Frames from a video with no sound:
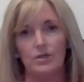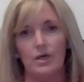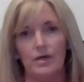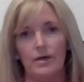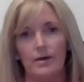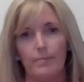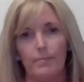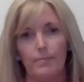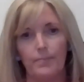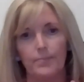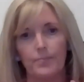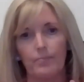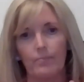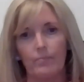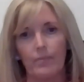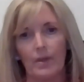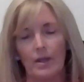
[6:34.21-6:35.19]

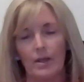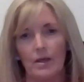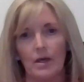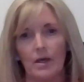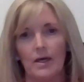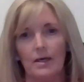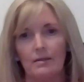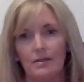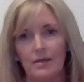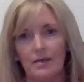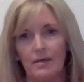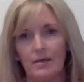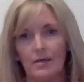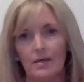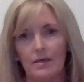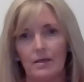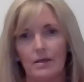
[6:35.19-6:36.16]
I
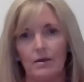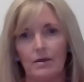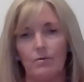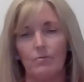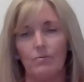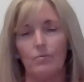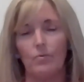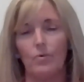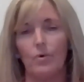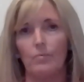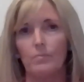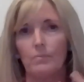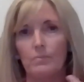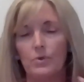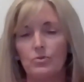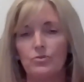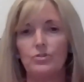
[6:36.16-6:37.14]
think
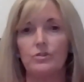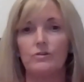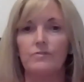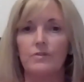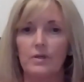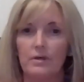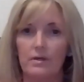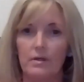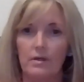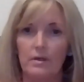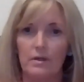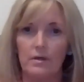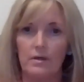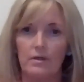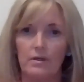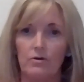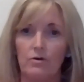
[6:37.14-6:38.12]
most of
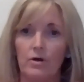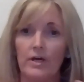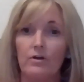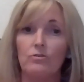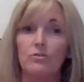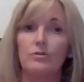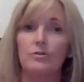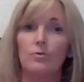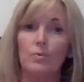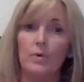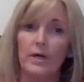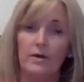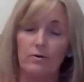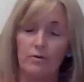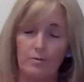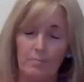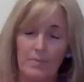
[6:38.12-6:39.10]
I also
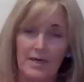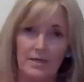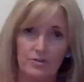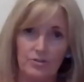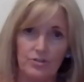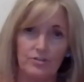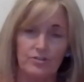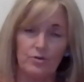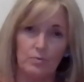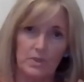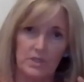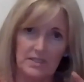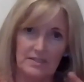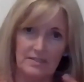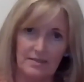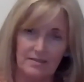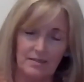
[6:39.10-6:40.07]
work with managers who want to
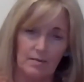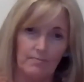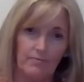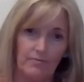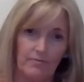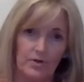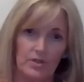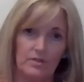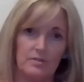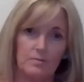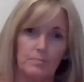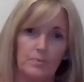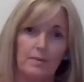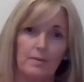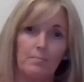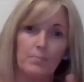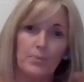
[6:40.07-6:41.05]
set up funds,
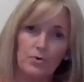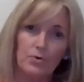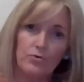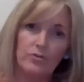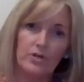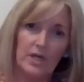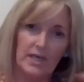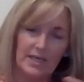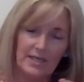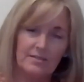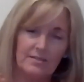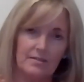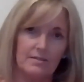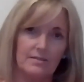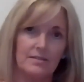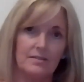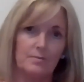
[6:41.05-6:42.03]
but in both
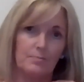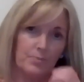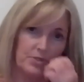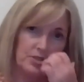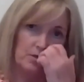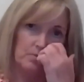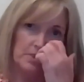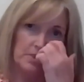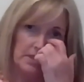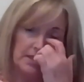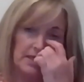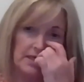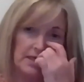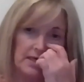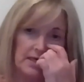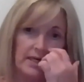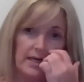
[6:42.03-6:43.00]
cases, it's
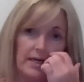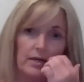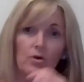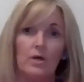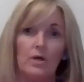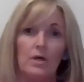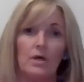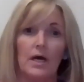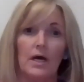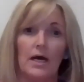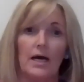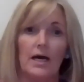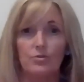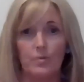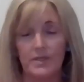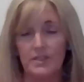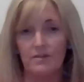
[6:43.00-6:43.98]
predominantly
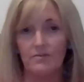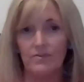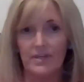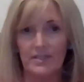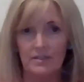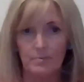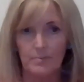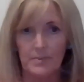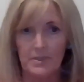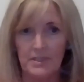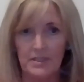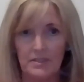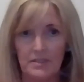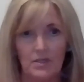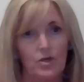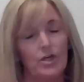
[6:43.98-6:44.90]
outward investments.